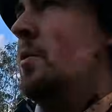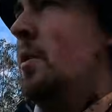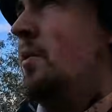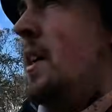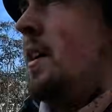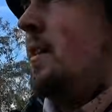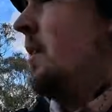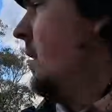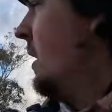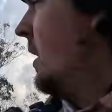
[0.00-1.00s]
we found
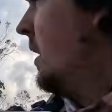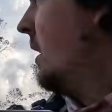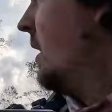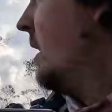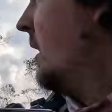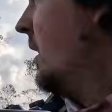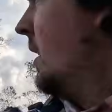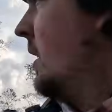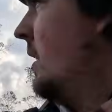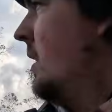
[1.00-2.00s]

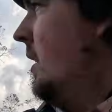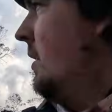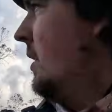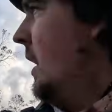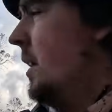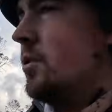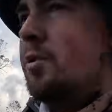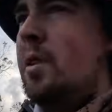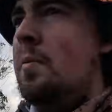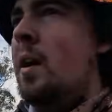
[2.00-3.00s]
on the last
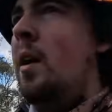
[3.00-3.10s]
trip,